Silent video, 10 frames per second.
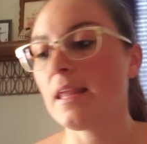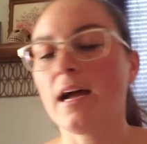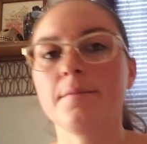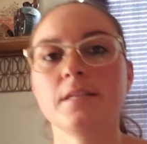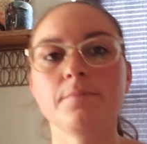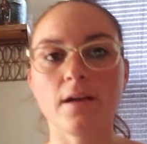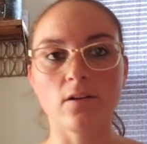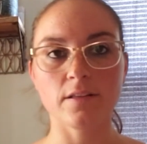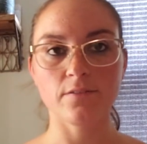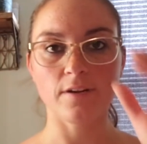I'm in
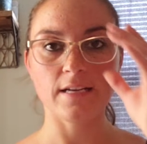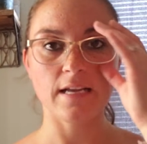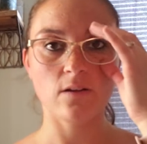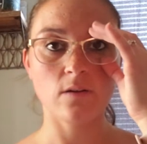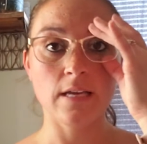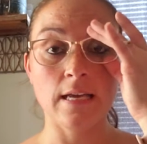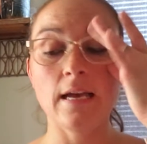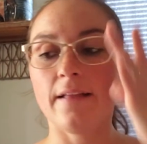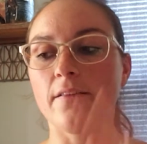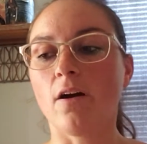Maryland right now, and